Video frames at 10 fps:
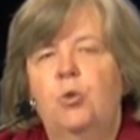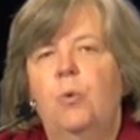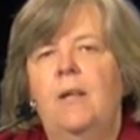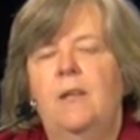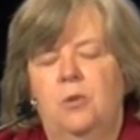
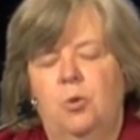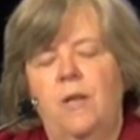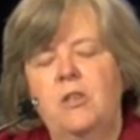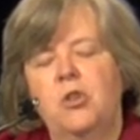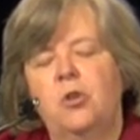
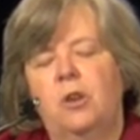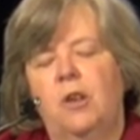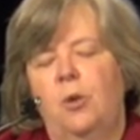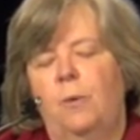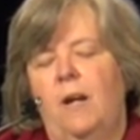Treasure
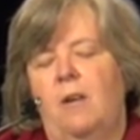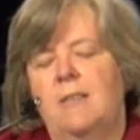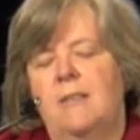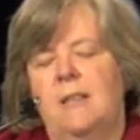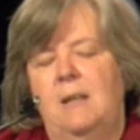
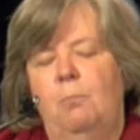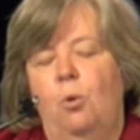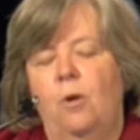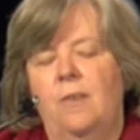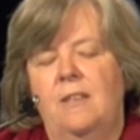curiosity
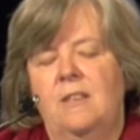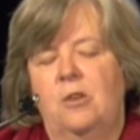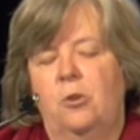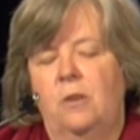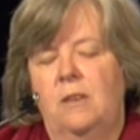more than
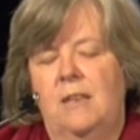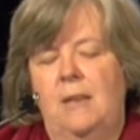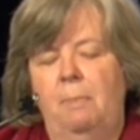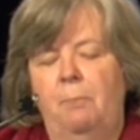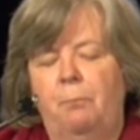
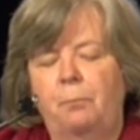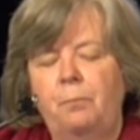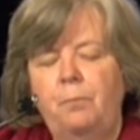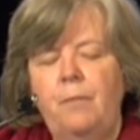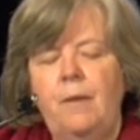certainty.
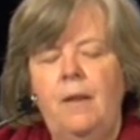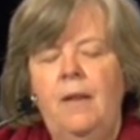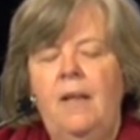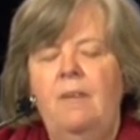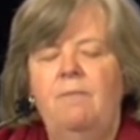
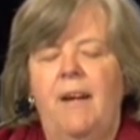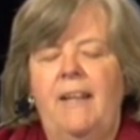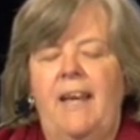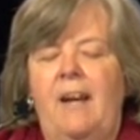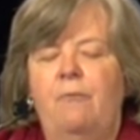
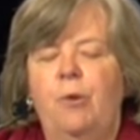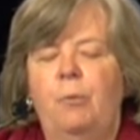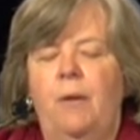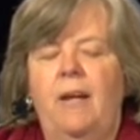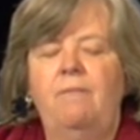Invite
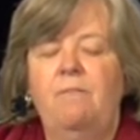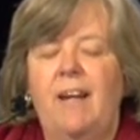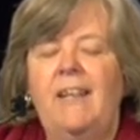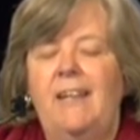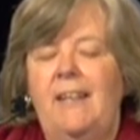
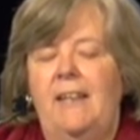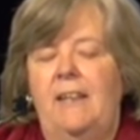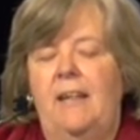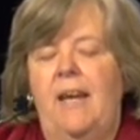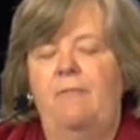
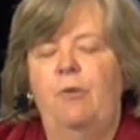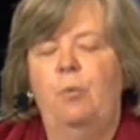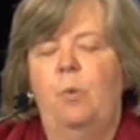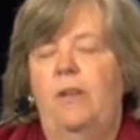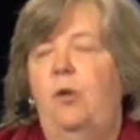in
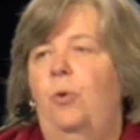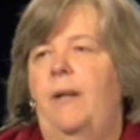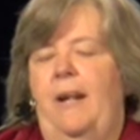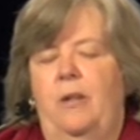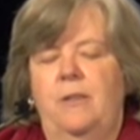everyone who
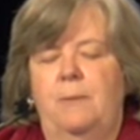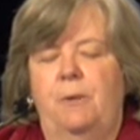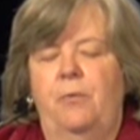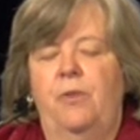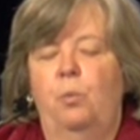cares
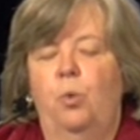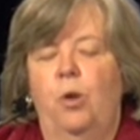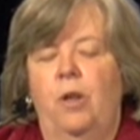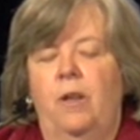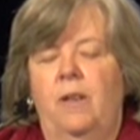about the
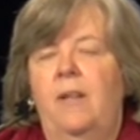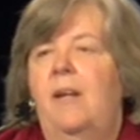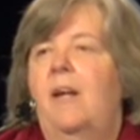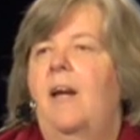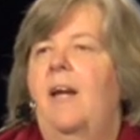work
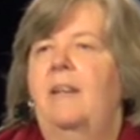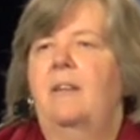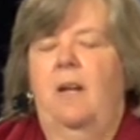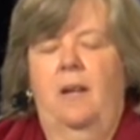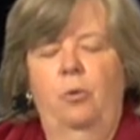
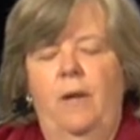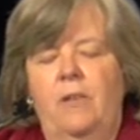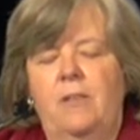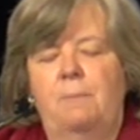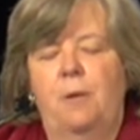and who
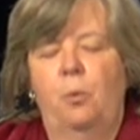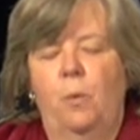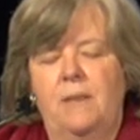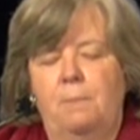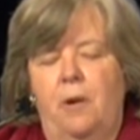cares about
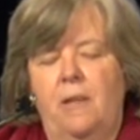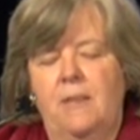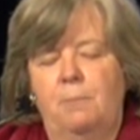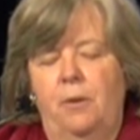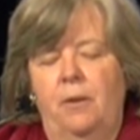what's
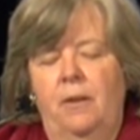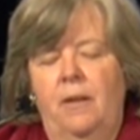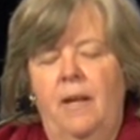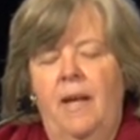possible.